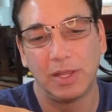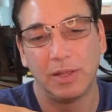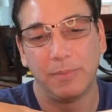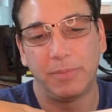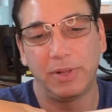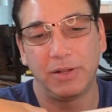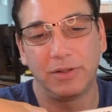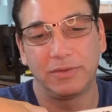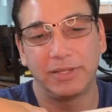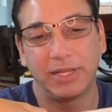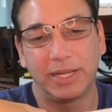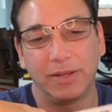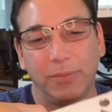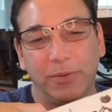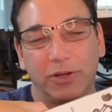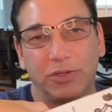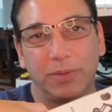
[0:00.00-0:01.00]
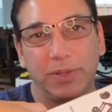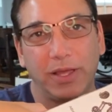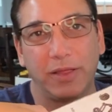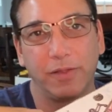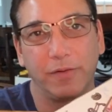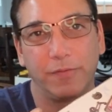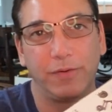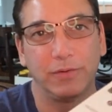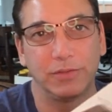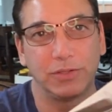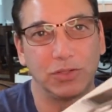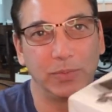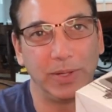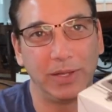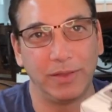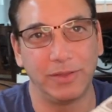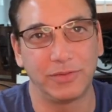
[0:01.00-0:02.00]
but it looks like it works with other phones as
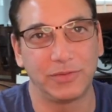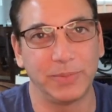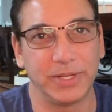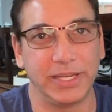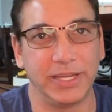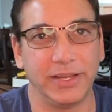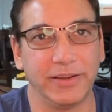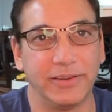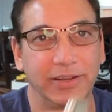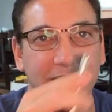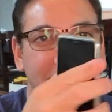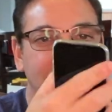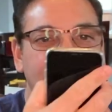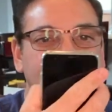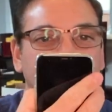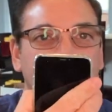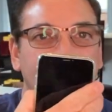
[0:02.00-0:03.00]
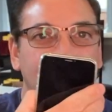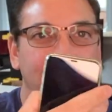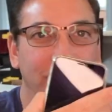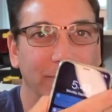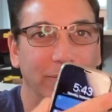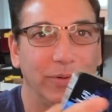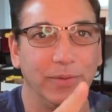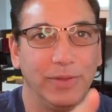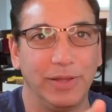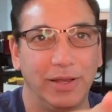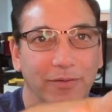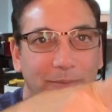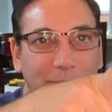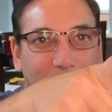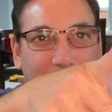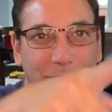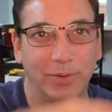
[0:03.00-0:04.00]
well. This one here is not the 11 Pro, the 11
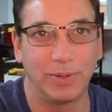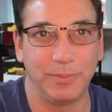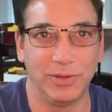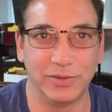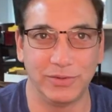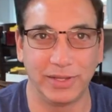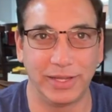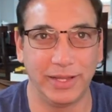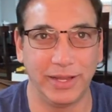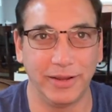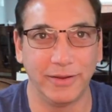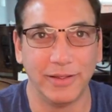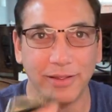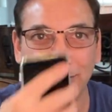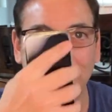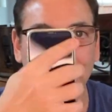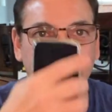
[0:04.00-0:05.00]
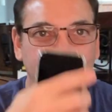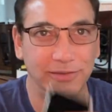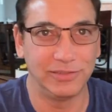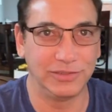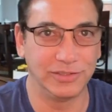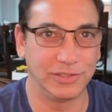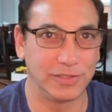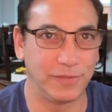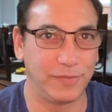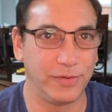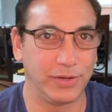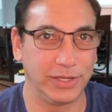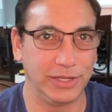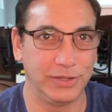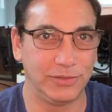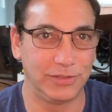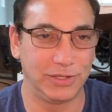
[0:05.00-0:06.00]
Pro is what I'm using there. This is just the phone
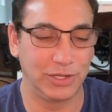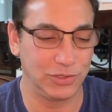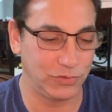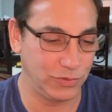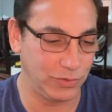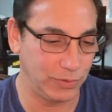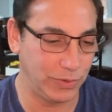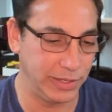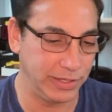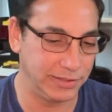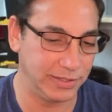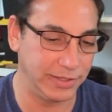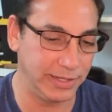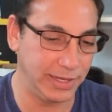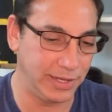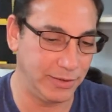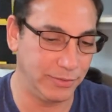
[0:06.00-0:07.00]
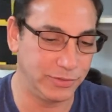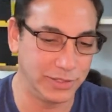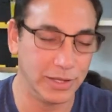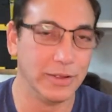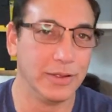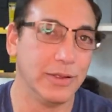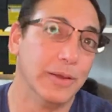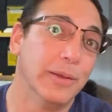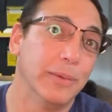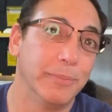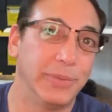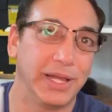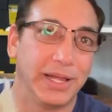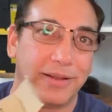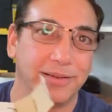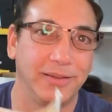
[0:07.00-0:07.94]
I use to control things in the house, but